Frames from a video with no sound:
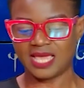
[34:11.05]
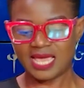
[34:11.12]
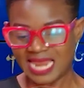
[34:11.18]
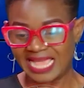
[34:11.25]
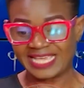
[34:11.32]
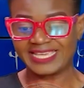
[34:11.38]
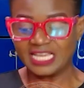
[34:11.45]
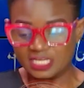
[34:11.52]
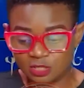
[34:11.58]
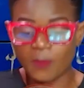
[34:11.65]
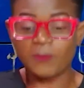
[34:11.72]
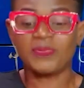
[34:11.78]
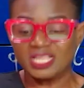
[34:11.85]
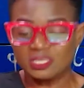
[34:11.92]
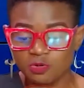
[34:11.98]
Like
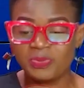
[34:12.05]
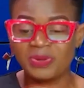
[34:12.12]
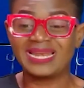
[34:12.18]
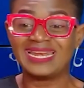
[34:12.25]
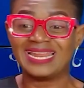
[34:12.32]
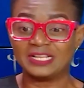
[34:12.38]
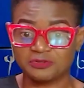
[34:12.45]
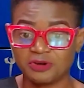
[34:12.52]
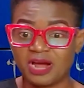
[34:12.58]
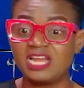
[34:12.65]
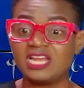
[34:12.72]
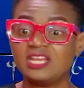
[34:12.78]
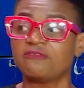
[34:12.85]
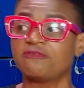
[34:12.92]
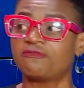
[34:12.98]
your plate will be
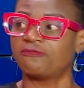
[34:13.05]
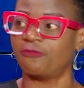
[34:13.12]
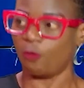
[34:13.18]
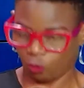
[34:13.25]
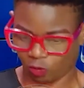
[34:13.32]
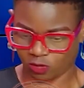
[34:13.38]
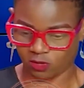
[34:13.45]
literally full,